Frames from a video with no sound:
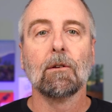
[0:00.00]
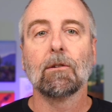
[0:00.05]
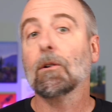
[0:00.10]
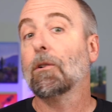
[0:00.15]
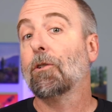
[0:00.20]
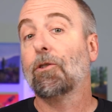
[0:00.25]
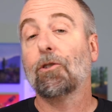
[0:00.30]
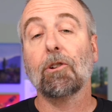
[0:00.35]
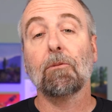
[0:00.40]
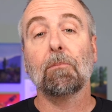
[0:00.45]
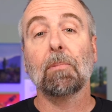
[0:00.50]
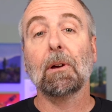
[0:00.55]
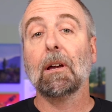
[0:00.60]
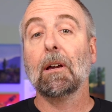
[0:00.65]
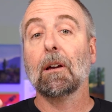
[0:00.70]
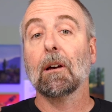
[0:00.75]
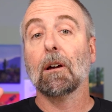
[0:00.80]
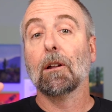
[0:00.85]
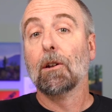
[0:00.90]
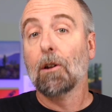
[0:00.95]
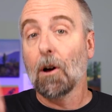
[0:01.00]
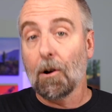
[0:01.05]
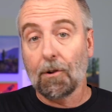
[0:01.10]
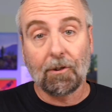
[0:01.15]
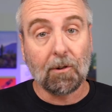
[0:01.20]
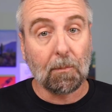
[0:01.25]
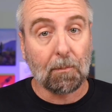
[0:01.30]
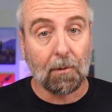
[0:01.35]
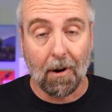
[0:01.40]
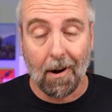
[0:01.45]
So it should be no
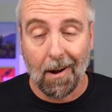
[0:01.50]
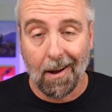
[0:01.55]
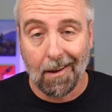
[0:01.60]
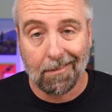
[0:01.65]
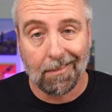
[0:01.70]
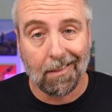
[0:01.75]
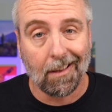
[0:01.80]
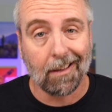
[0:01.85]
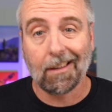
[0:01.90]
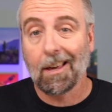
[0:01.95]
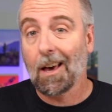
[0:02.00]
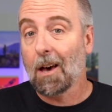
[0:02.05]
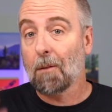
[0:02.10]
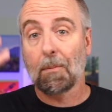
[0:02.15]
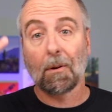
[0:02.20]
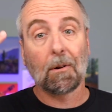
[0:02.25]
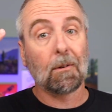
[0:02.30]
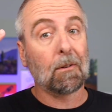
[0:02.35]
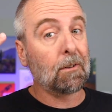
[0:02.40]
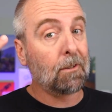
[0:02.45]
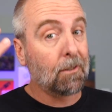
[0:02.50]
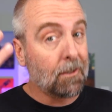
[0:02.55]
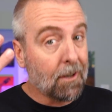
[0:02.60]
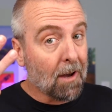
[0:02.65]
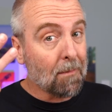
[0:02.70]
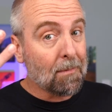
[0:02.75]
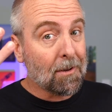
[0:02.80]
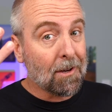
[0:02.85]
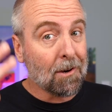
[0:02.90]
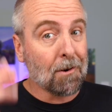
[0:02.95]
surprise that capital
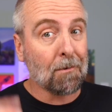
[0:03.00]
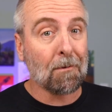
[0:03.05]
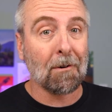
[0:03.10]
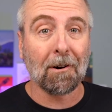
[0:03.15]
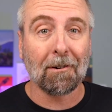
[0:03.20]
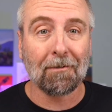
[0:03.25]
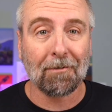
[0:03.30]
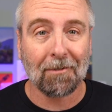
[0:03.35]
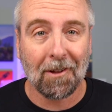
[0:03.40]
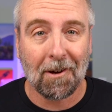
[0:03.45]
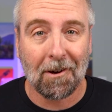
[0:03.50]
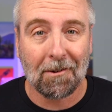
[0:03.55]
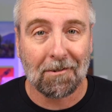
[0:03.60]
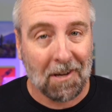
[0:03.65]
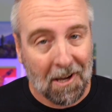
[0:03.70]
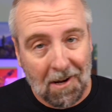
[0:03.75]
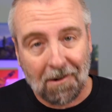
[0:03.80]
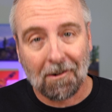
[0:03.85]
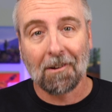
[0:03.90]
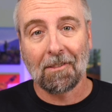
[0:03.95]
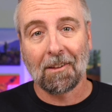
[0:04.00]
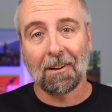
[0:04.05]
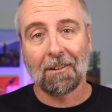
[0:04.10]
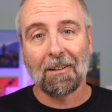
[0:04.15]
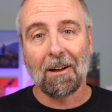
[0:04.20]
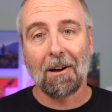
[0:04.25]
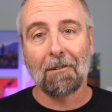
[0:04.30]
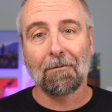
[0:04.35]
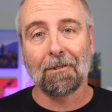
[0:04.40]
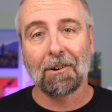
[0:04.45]
W workflows here on the
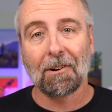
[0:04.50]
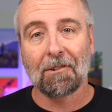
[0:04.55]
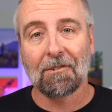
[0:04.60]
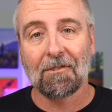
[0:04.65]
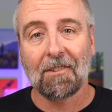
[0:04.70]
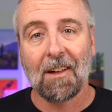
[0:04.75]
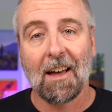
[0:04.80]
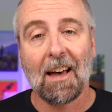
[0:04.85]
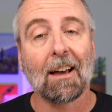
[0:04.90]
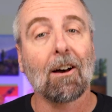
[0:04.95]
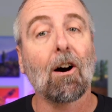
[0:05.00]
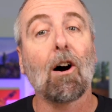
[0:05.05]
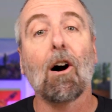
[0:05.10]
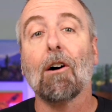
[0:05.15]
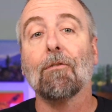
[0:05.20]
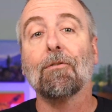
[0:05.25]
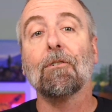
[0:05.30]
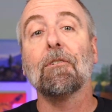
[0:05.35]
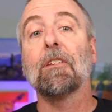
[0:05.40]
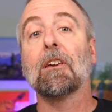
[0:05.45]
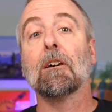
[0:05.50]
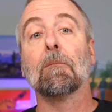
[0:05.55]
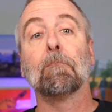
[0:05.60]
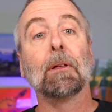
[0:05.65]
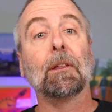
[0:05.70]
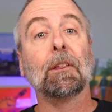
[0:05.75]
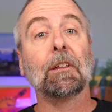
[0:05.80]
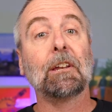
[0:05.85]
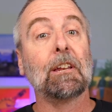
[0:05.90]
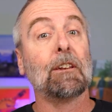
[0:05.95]
Cloudflare stack offer the
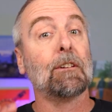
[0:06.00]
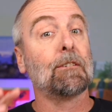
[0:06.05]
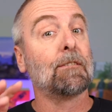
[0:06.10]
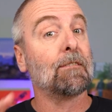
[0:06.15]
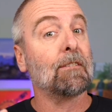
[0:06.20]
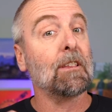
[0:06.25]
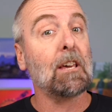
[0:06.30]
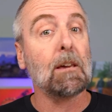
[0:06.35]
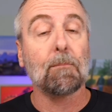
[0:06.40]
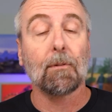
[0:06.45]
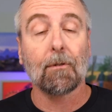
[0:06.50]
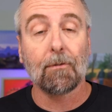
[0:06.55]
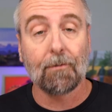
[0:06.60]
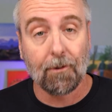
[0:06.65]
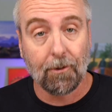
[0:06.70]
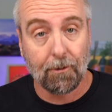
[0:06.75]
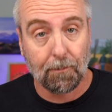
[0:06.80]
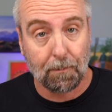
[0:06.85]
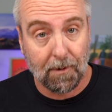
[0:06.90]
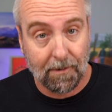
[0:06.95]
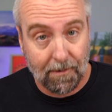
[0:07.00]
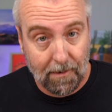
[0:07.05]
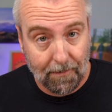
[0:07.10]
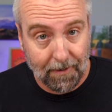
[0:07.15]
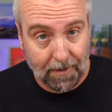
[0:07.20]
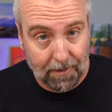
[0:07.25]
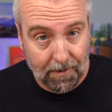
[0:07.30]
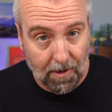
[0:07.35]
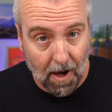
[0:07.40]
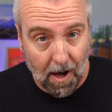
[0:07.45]
ability to sleep for
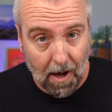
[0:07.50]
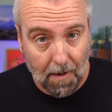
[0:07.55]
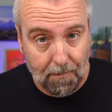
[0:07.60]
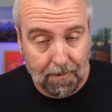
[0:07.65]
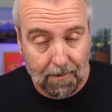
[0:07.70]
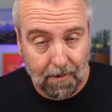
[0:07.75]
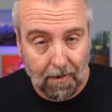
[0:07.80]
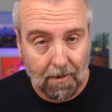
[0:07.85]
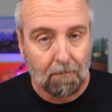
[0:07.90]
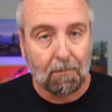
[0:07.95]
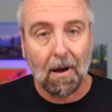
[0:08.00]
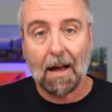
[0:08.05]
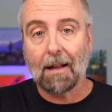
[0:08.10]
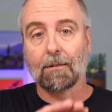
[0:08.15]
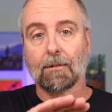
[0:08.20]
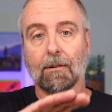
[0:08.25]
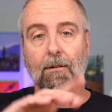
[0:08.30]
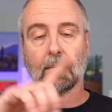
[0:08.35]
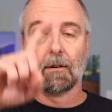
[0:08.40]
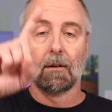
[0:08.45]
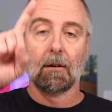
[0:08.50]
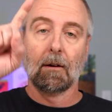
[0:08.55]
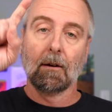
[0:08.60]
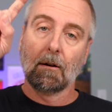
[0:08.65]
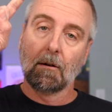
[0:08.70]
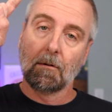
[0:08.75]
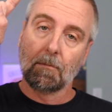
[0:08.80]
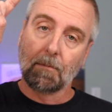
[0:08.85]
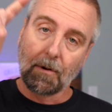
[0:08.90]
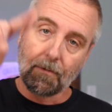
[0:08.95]
specific times. But
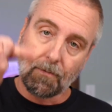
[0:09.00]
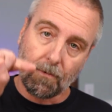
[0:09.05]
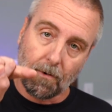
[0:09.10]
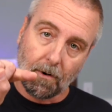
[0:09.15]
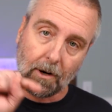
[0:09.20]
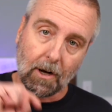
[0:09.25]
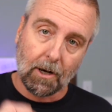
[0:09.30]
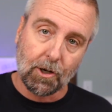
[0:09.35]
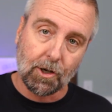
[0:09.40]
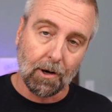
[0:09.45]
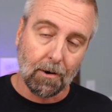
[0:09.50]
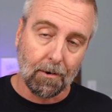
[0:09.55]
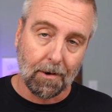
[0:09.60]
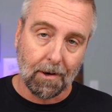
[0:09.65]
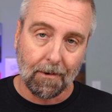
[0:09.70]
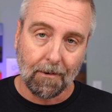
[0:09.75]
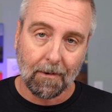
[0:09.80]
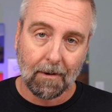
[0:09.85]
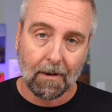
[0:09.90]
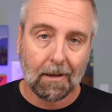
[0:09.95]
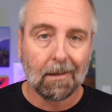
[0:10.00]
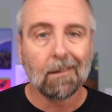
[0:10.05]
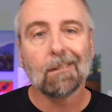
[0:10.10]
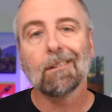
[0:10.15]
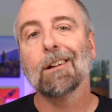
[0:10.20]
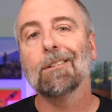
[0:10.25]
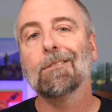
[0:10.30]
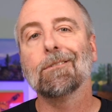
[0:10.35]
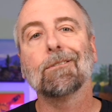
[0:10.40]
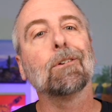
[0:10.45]
before I show you,
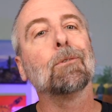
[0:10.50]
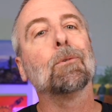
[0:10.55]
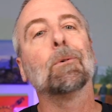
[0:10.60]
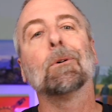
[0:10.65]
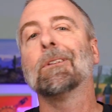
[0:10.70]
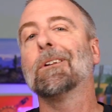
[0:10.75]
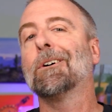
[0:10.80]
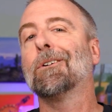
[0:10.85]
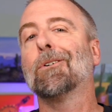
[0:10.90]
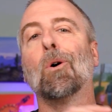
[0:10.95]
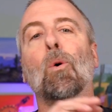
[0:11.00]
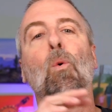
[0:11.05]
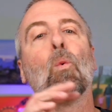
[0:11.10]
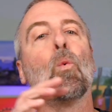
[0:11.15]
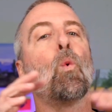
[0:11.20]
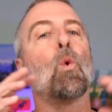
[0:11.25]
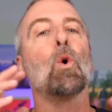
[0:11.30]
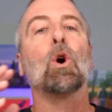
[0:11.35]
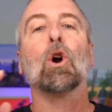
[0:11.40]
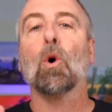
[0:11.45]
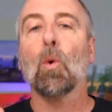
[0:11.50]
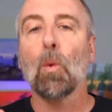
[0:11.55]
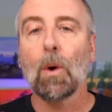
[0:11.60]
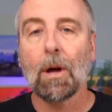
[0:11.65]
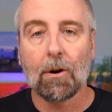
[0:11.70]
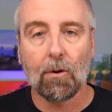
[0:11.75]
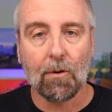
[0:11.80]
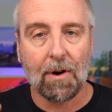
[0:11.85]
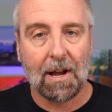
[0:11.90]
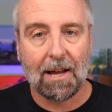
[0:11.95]
let's do a little
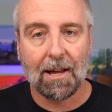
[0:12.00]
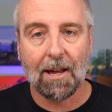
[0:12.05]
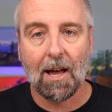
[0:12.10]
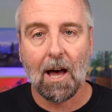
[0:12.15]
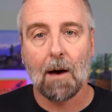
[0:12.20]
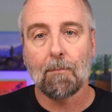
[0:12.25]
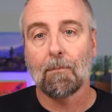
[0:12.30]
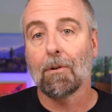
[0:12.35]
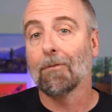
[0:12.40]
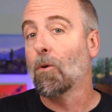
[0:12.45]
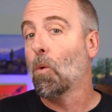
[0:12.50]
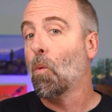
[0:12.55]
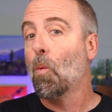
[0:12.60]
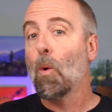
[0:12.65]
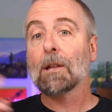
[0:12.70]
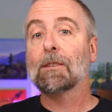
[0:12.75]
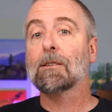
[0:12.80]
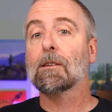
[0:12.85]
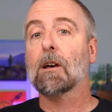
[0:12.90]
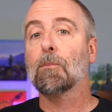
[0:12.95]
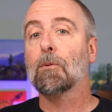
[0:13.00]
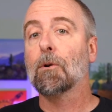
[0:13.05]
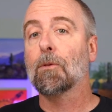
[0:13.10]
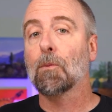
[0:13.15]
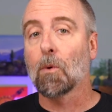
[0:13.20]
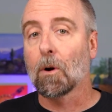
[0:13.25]
whirlwind recap of what's up with